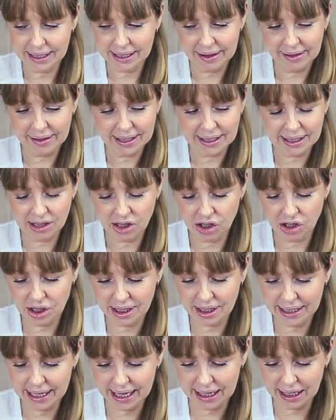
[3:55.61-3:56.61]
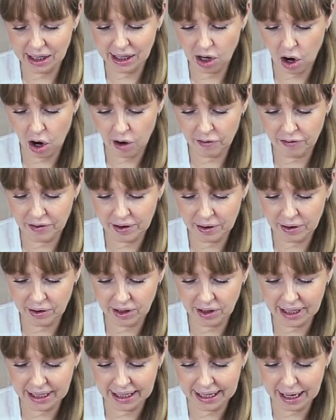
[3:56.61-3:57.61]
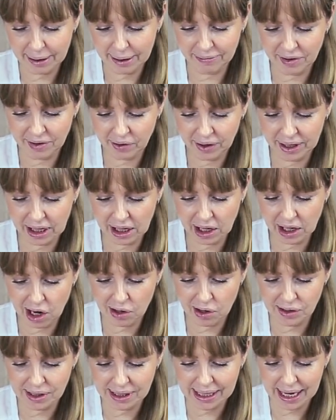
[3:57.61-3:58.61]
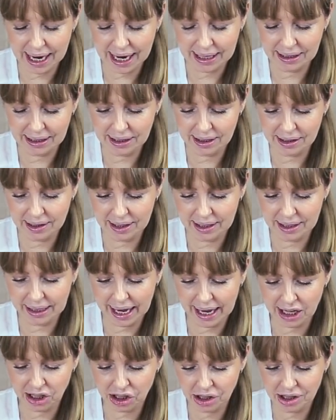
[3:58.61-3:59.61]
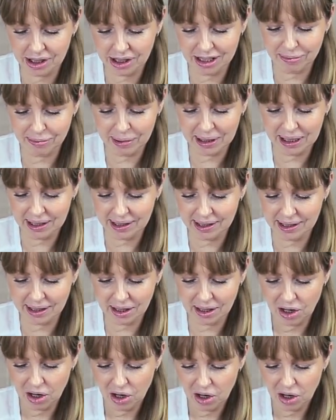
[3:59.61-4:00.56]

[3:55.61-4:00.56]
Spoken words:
And this is just getting up very close under the lashes, because